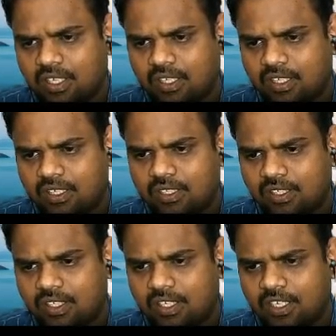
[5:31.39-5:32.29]
at
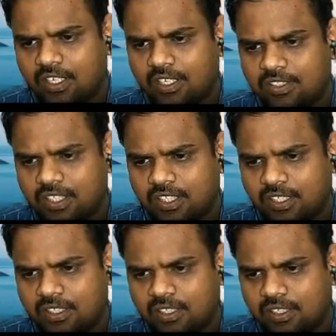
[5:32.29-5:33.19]
critical state.
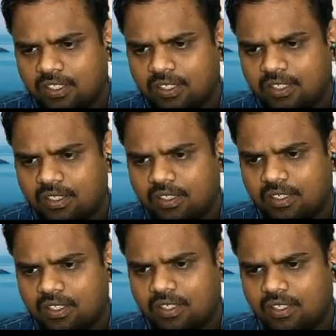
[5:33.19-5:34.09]

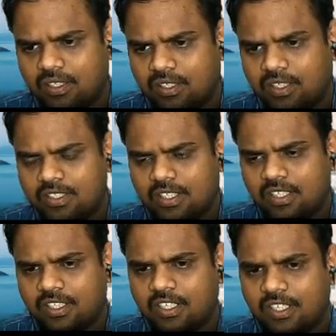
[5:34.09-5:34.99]
That is
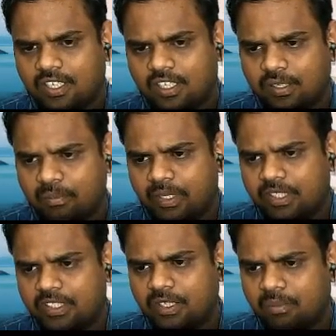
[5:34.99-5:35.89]
at critical
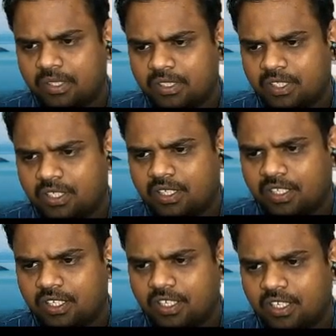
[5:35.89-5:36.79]
temperature and pressure, at
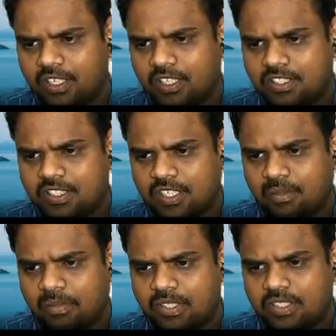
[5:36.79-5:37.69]
critical Tc
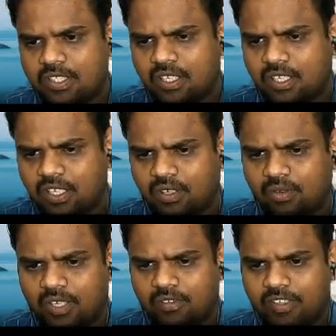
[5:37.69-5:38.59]
and Pc.
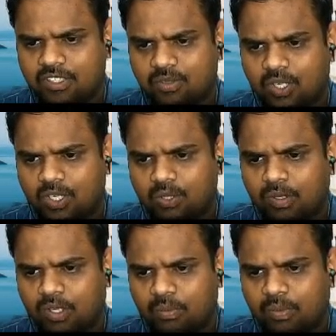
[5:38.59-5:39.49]
Whatever is the volume
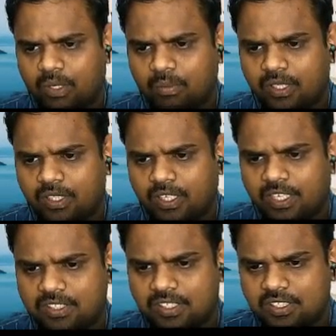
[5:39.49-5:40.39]
occupied by the
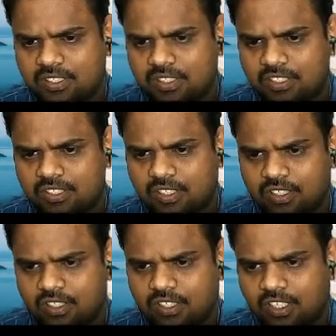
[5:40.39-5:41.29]
gases, that is
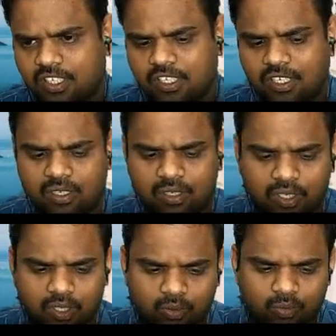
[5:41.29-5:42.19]
called critical
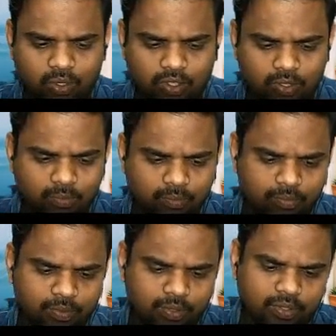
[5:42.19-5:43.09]

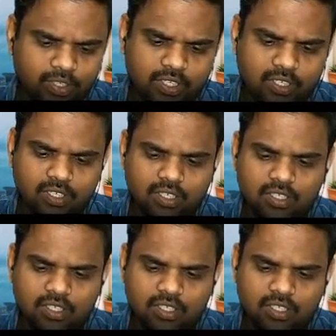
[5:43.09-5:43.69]
volume. Okay.